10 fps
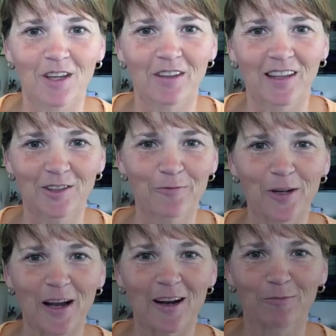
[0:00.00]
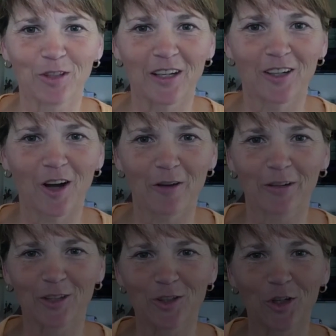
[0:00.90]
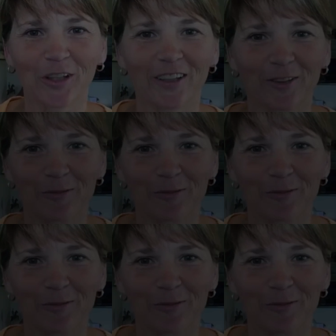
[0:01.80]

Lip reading: that's it for now. I'm signing off. Catch y'all later.